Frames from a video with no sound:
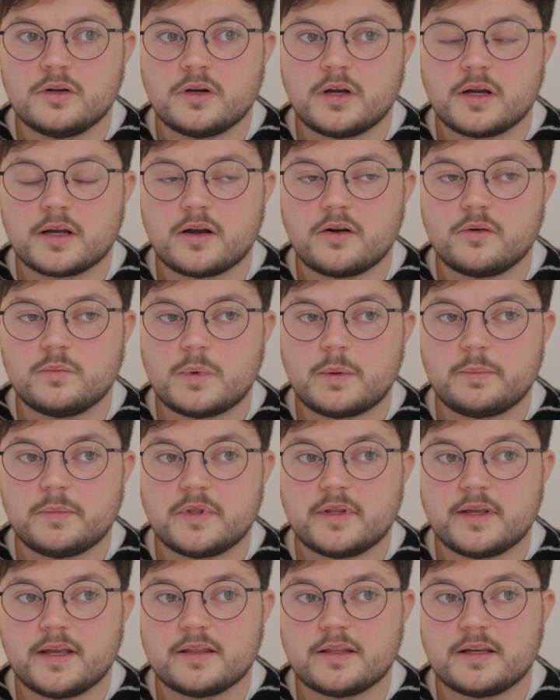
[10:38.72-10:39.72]
I can't remember
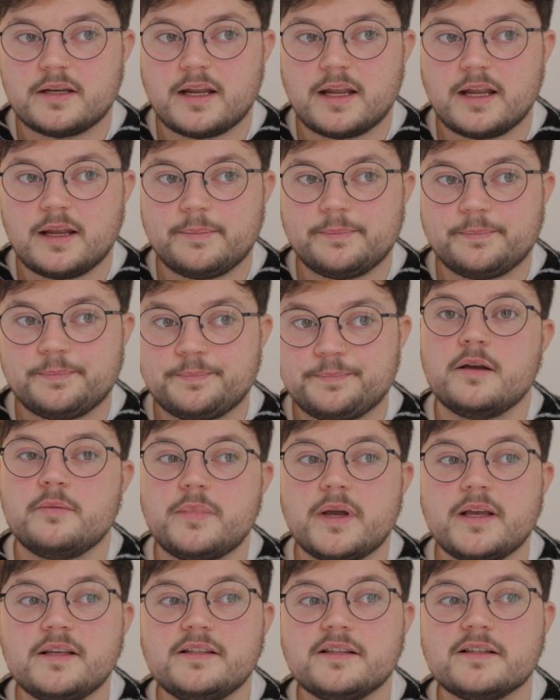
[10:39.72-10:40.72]
the other name.
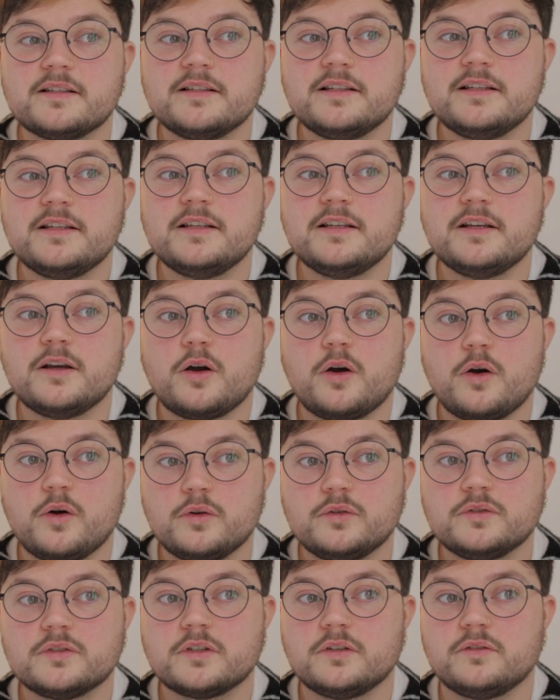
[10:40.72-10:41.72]
Basically,
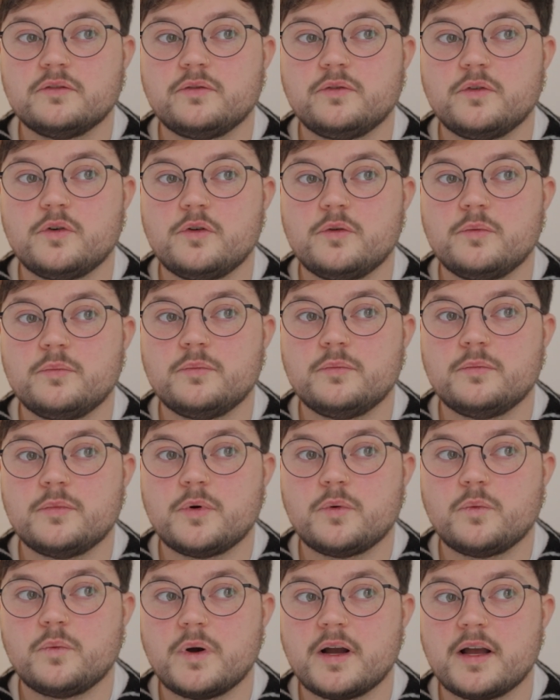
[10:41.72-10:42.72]
holes can
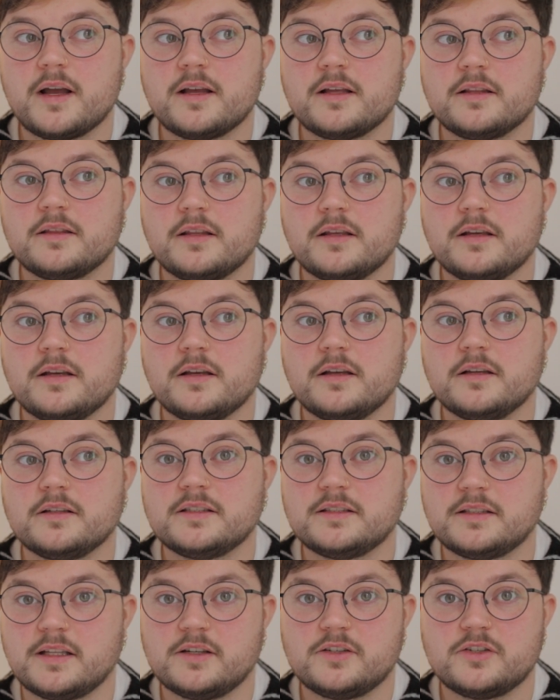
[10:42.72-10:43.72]
form where the
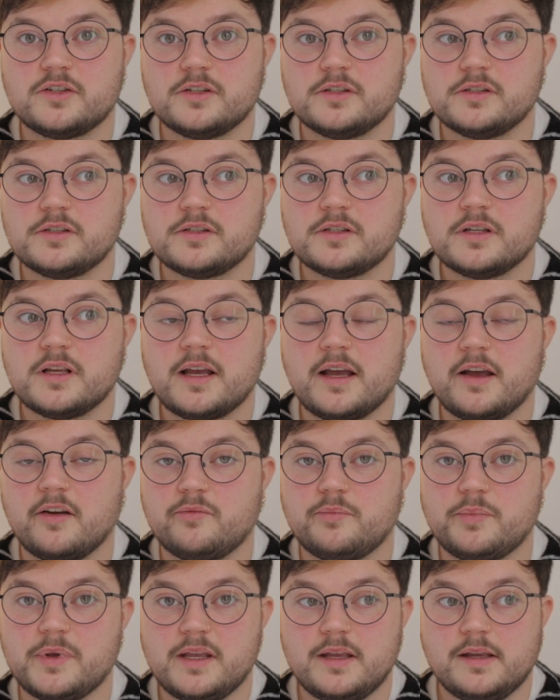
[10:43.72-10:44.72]
stitches
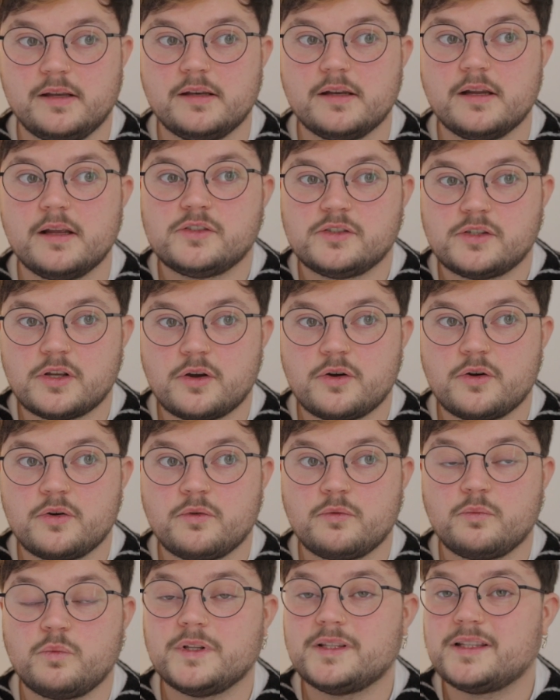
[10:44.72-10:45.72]
have been.
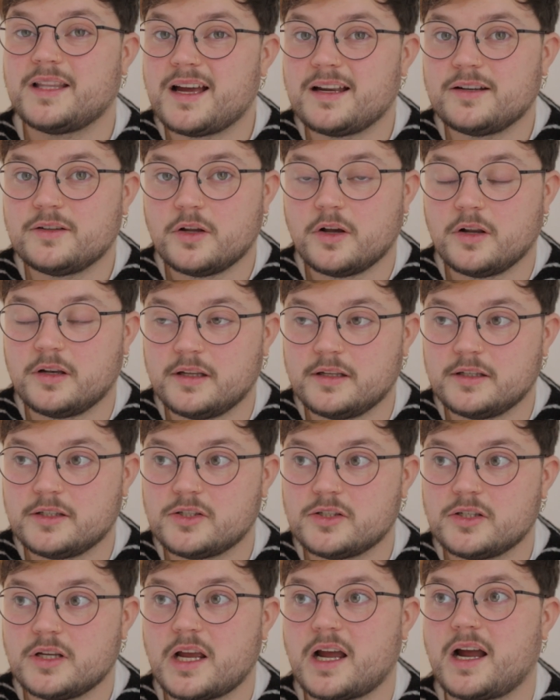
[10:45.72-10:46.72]
So with that
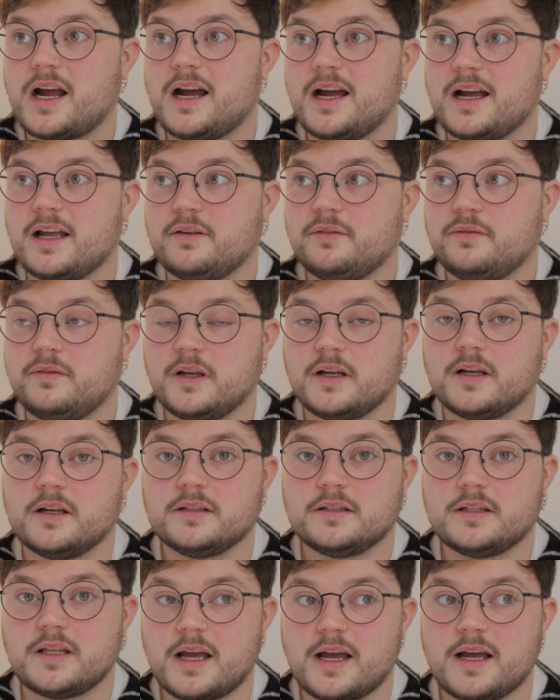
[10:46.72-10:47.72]
knowledge, I
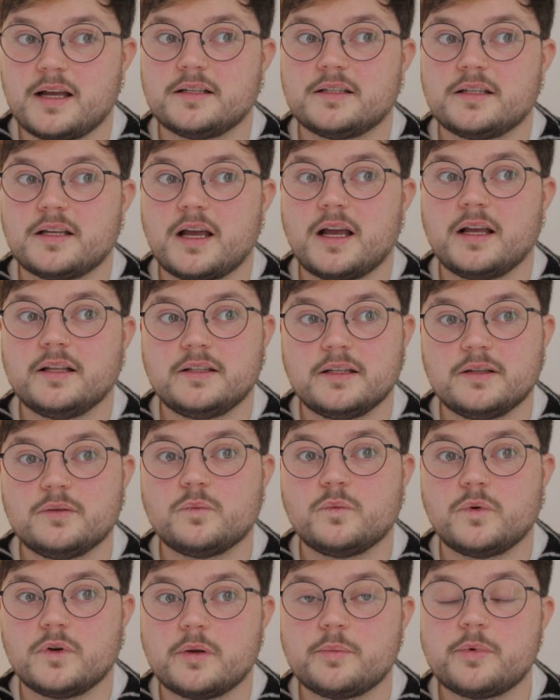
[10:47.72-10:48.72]
figured that I
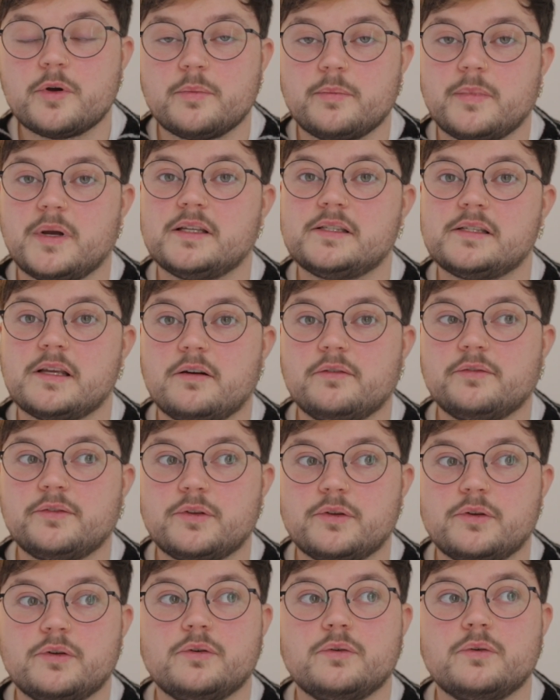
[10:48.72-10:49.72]
didn't want to put myself
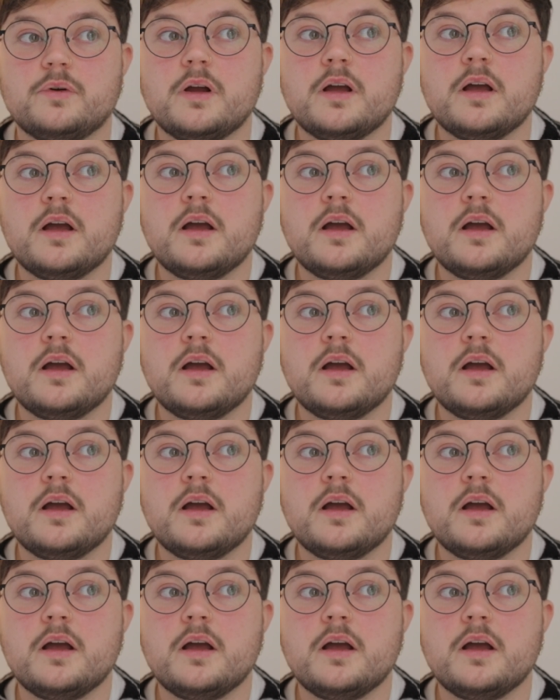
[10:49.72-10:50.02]
through